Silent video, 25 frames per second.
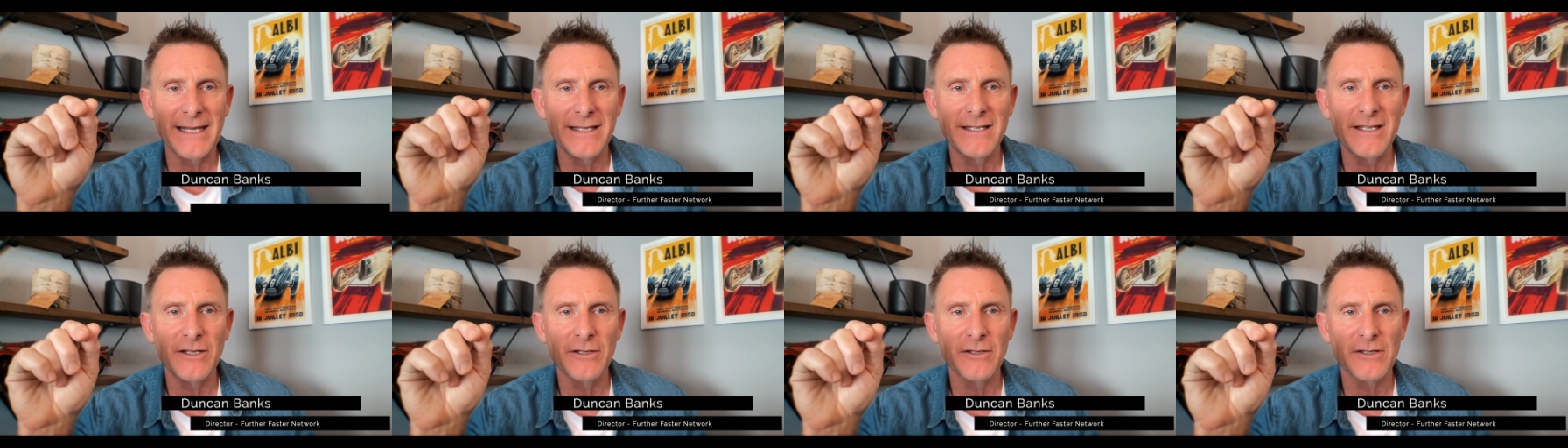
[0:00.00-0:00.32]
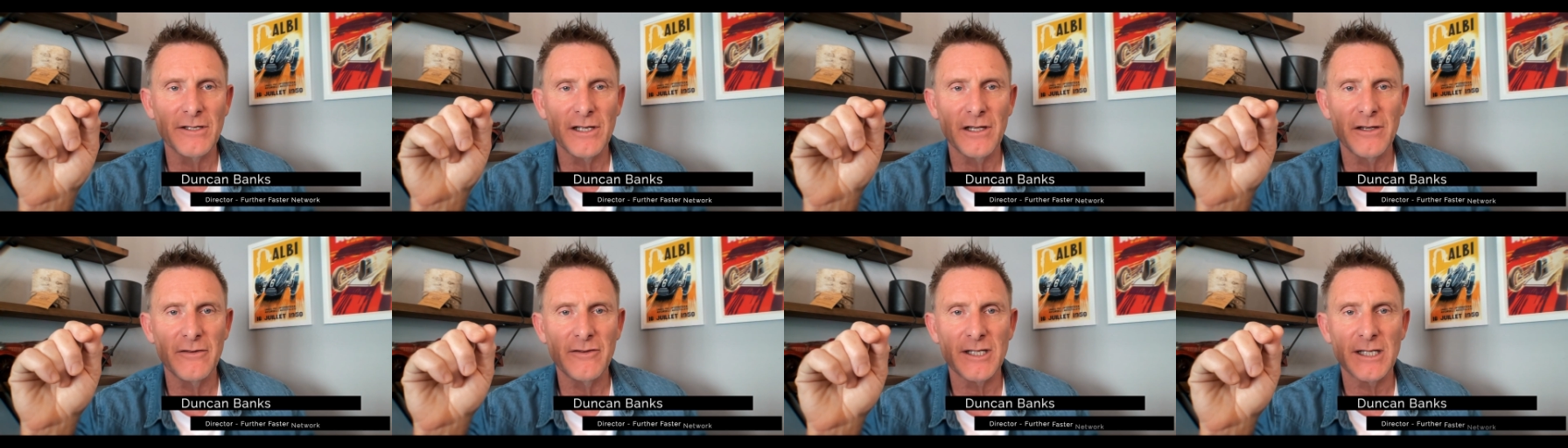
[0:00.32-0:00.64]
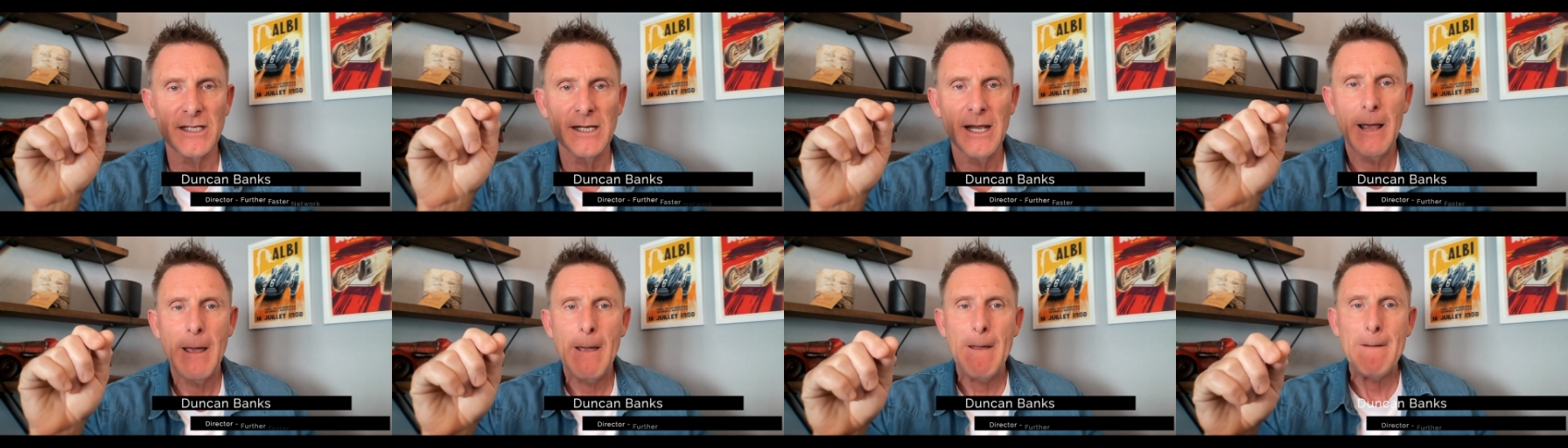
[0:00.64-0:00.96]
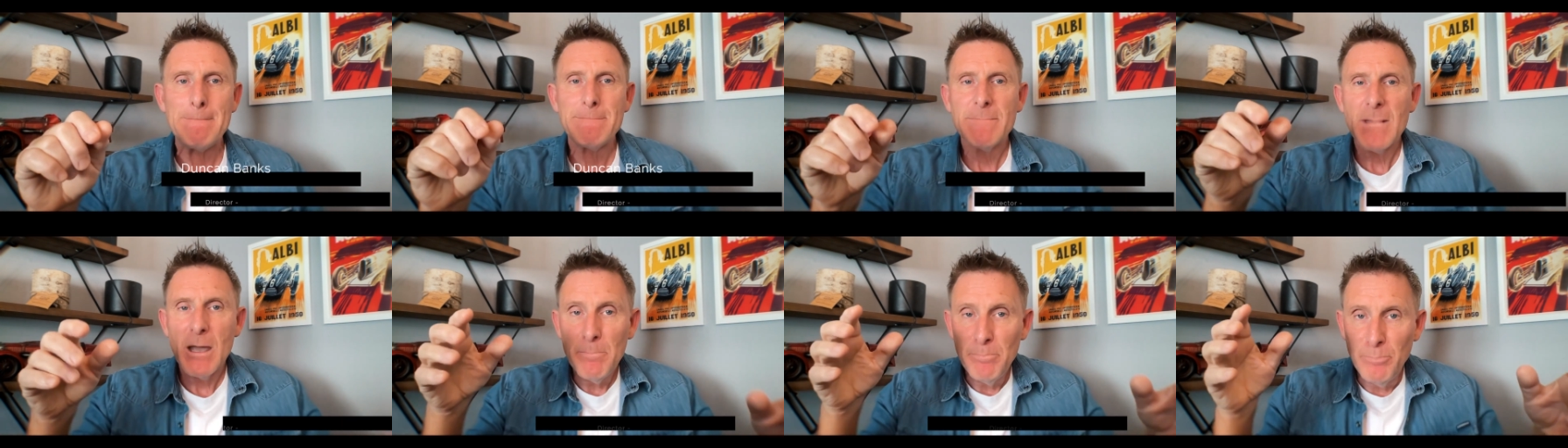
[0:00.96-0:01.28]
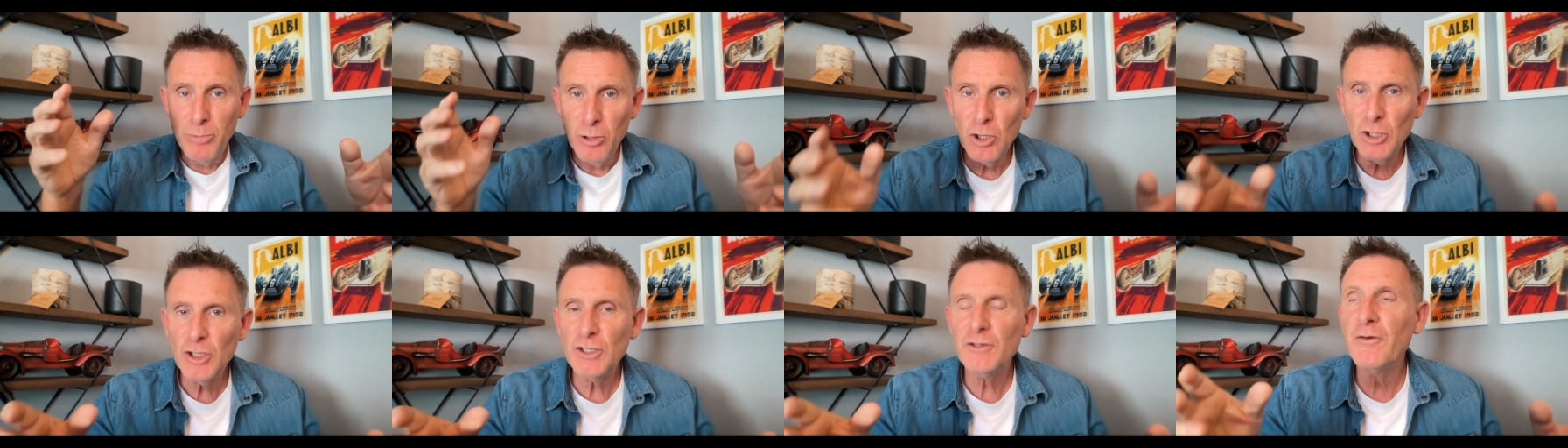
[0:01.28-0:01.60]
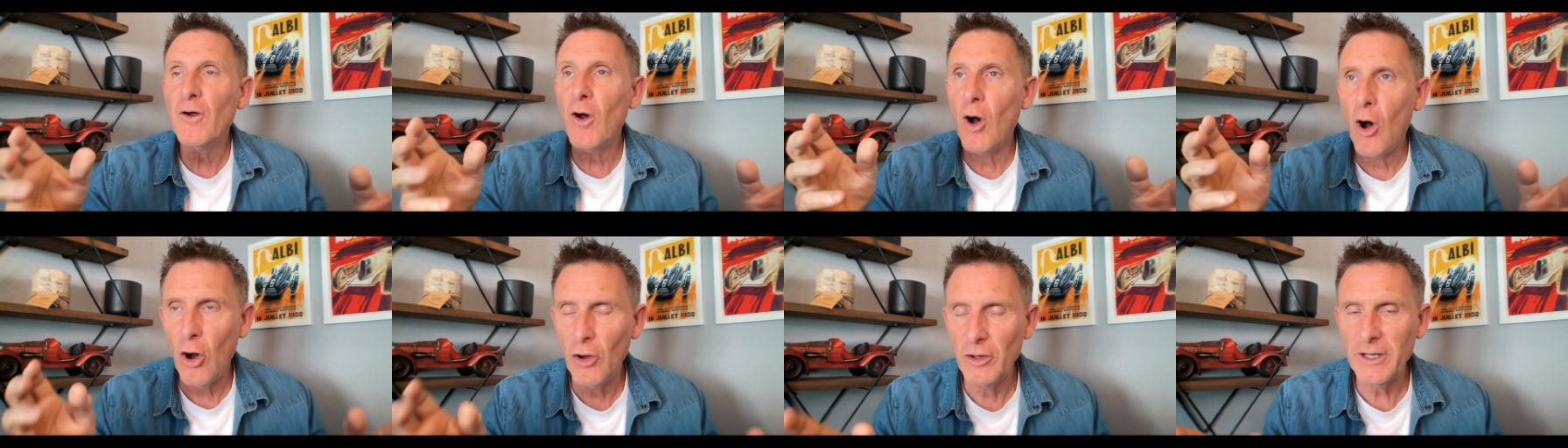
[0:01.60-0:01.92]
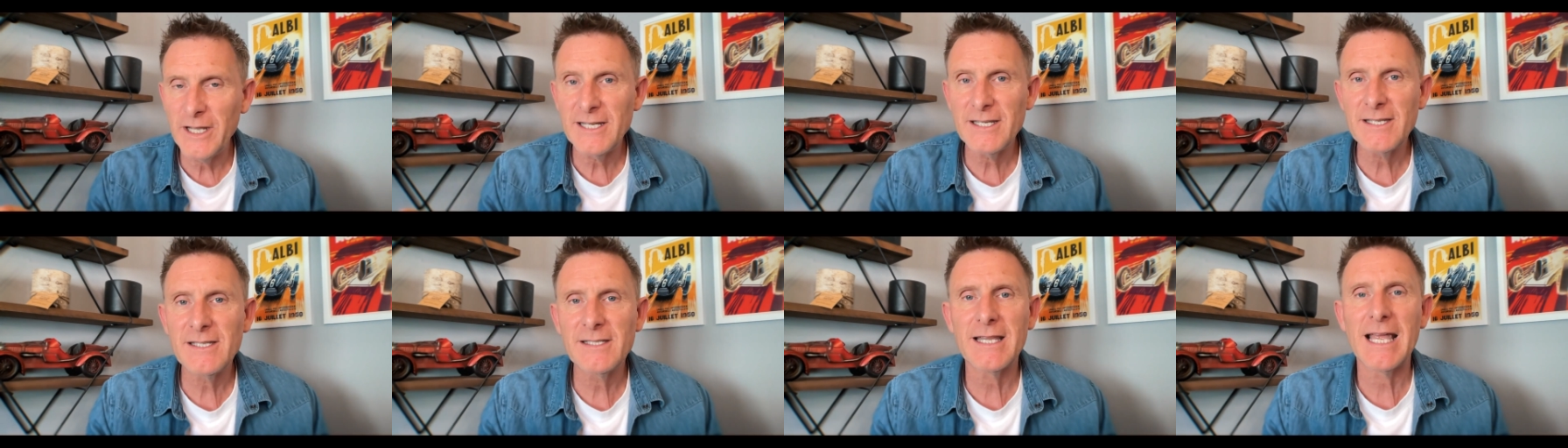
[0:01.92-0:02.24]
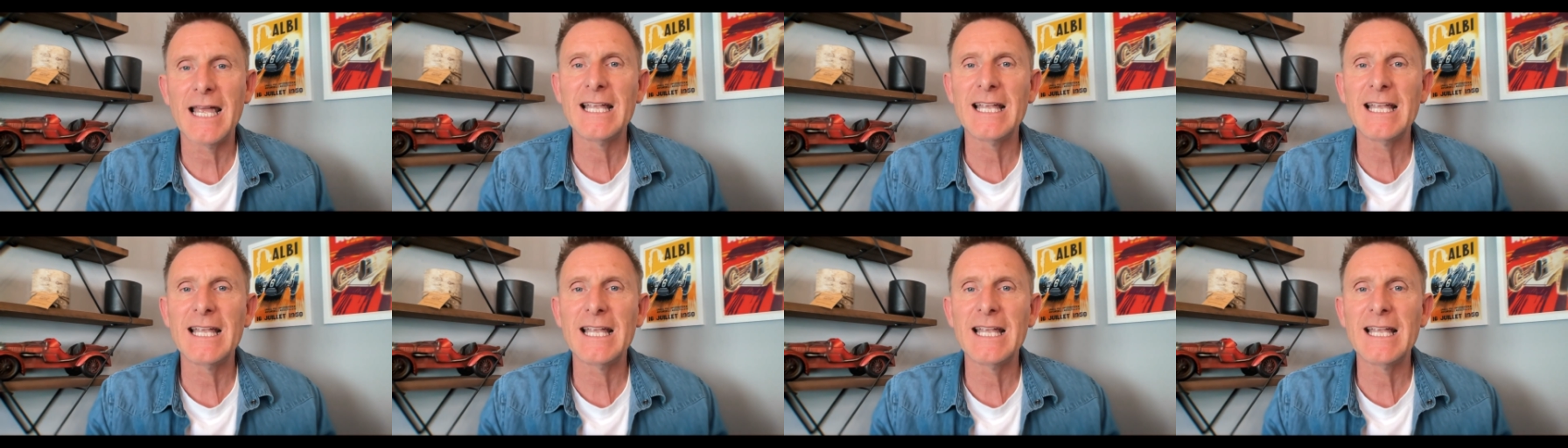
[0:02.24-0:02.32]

into your service, push for honest